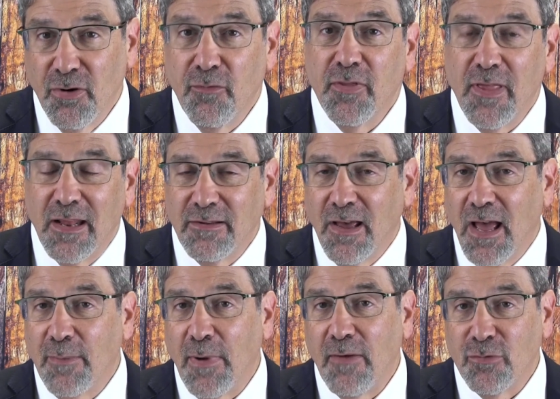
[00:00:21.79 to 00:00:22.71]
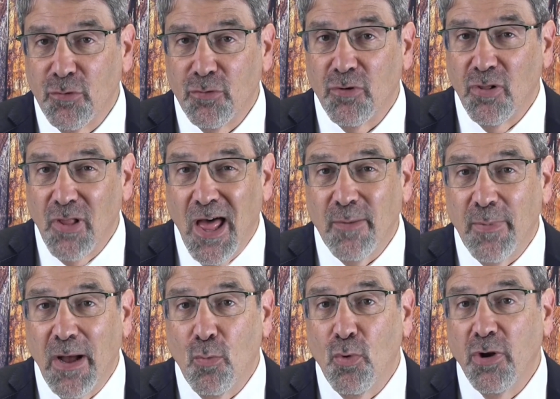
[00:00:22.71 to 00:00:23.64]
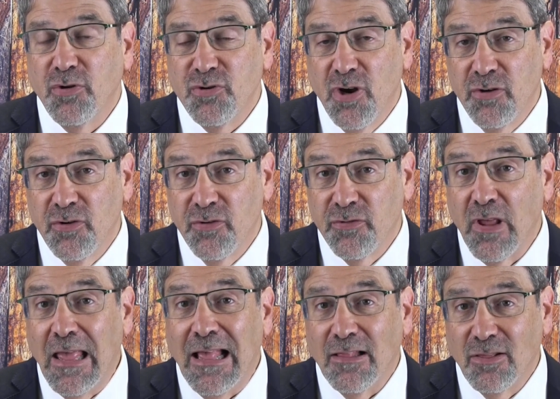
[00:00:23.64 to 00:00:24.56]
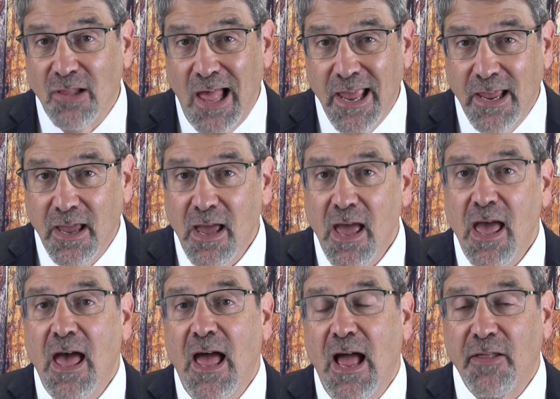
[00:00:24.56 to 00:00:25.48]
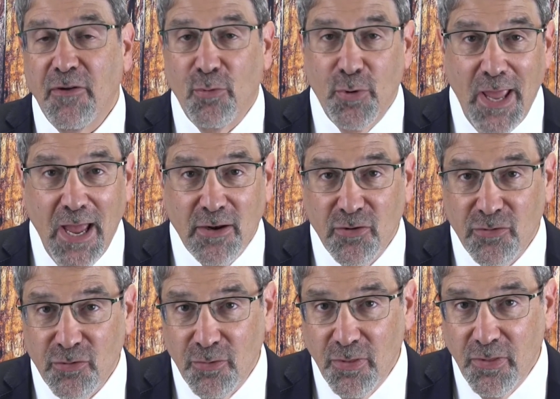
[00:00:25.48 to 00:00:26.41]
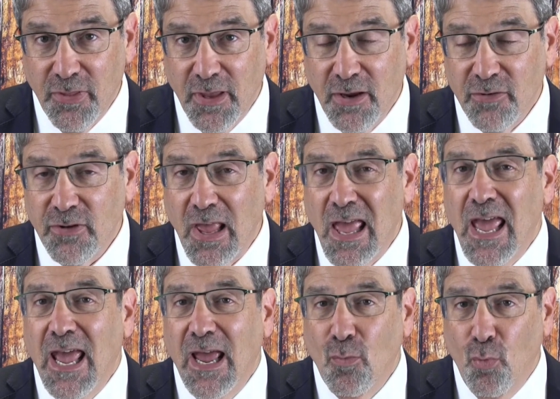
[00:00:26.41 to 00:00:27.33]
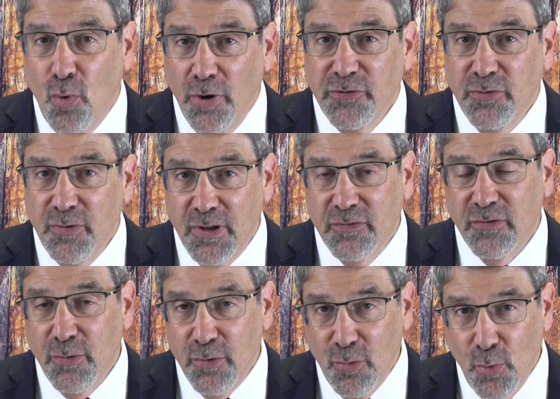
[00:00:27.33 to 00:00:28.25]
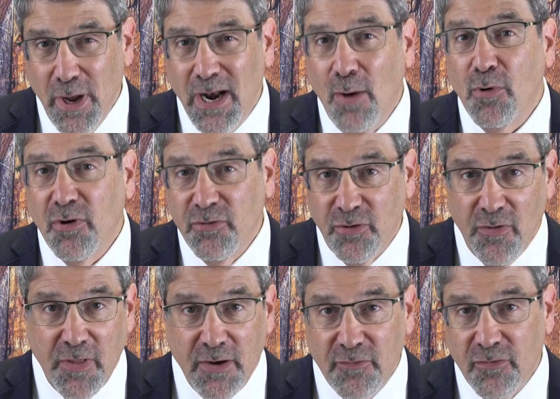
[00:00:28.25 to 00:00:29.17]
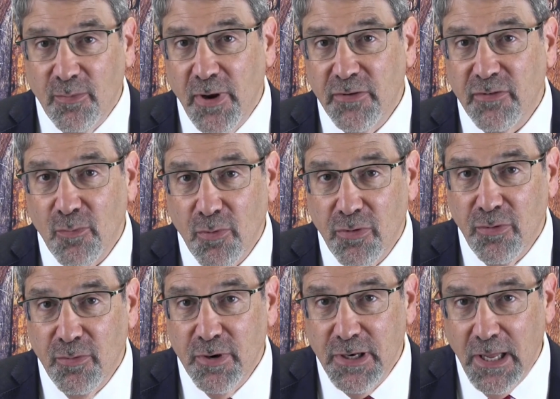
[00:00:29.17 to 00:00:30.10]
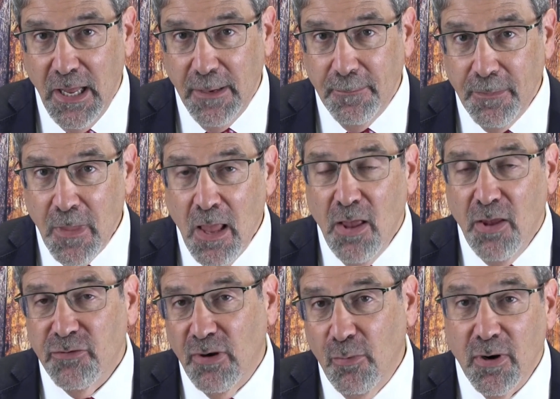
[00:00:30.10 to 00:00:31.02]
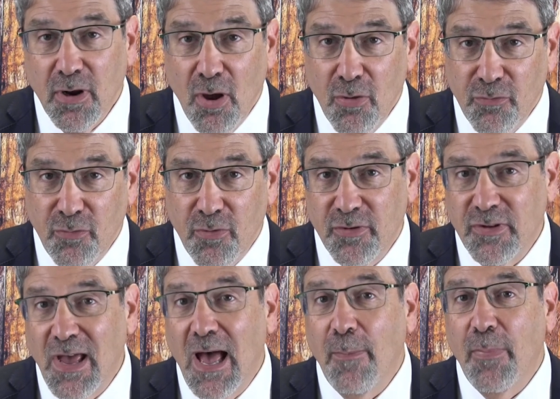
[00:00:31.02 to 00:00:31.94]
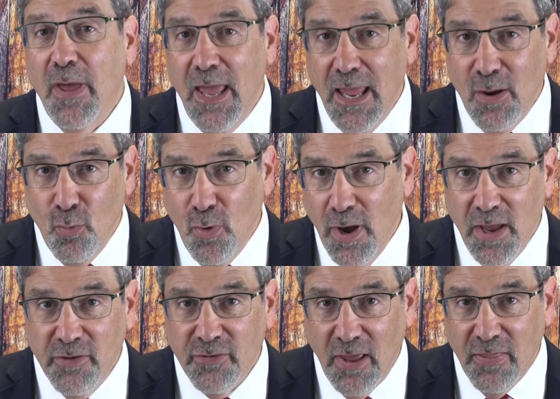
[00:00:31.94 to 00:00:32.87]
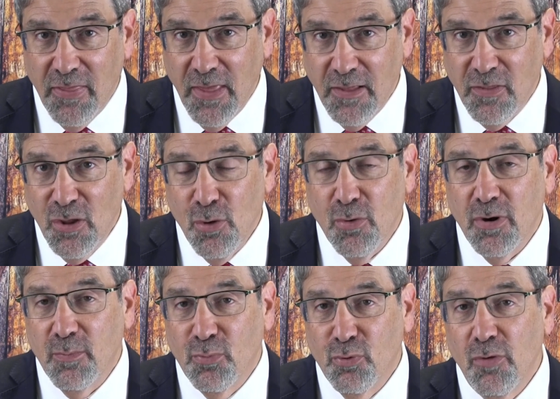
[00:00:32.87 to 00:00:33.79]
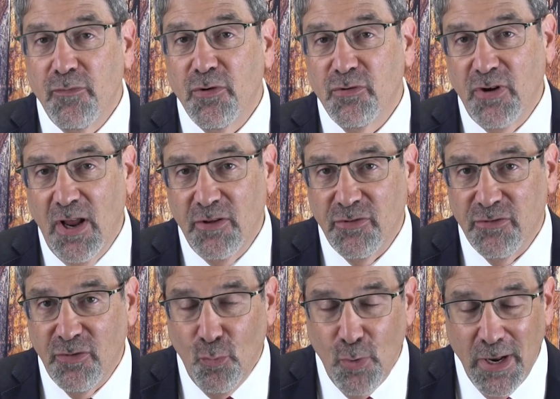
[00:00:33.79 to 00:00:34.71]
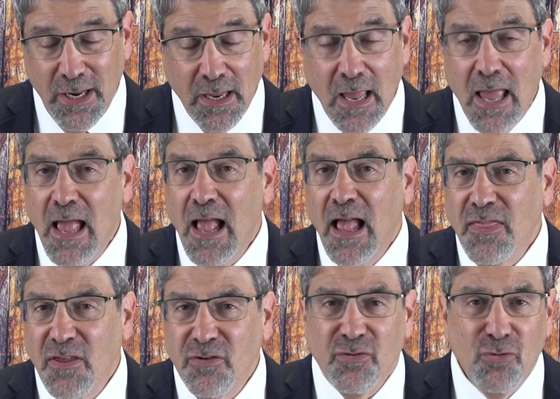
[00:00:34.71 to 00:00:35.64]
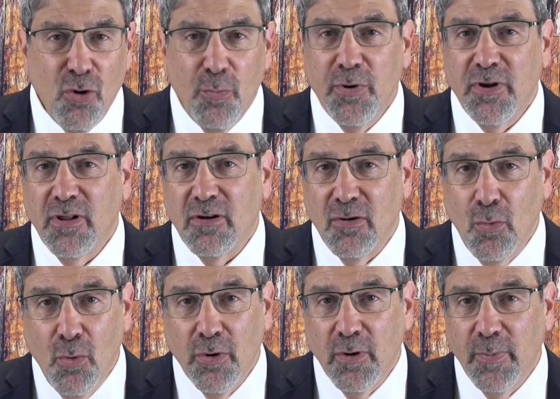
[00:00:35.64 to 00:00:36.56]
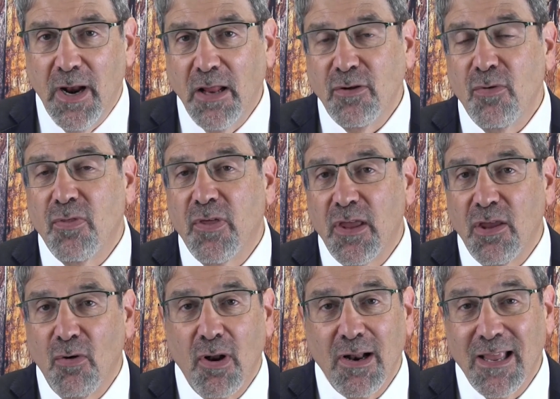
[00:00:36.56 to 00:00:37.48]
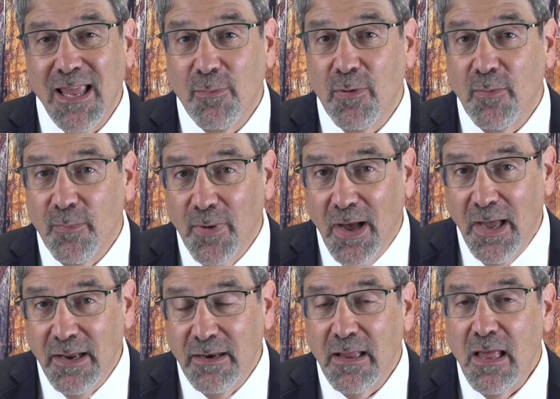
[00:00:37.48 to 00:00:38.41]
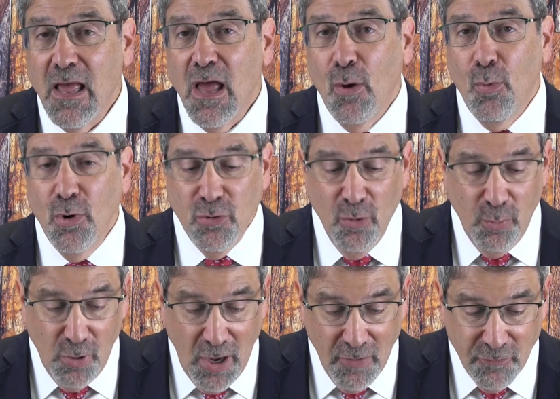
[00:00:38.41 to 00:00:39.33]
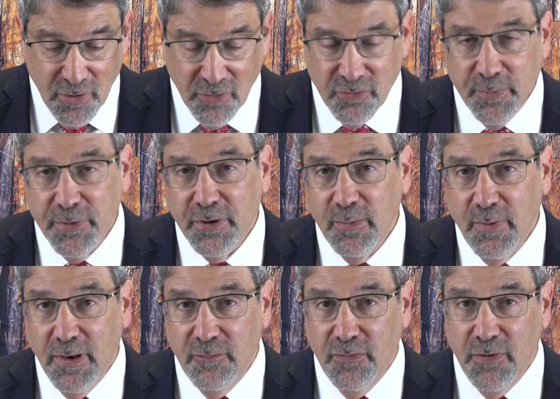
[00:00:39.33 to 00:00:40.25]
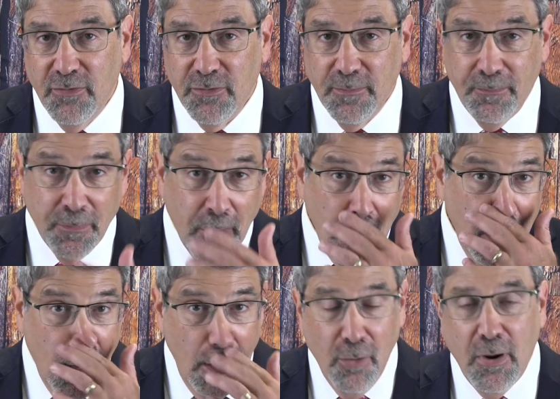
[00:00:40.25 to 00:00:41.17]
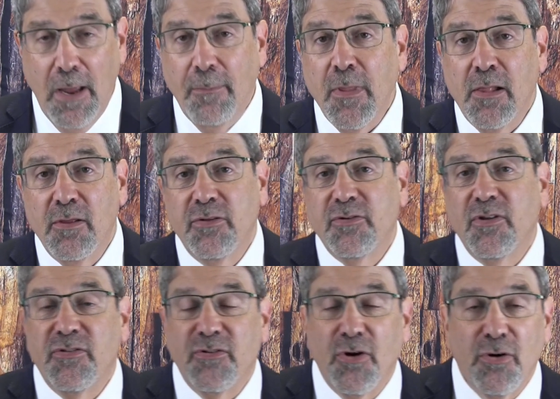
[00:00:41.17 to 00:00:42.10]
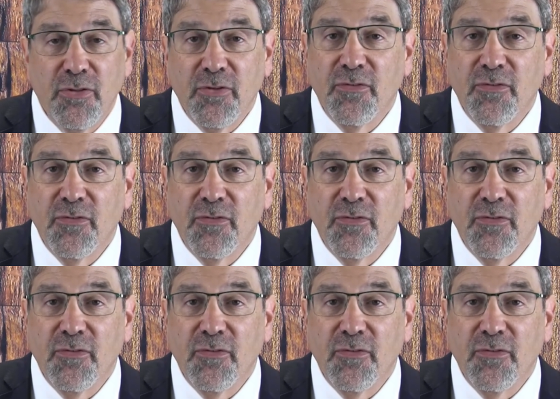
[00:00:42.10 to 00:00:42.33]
And over that time, I've learned a lot about what judges like, how they react to certain things, and what you need to do to win. I want to share that information with you today. So I want to go through the top 8 ways I think that you can improve your chances at winning. These are in no particular order, but I do think you ought to keep them in mind when you apply for disability benefits. Okay, let's get started.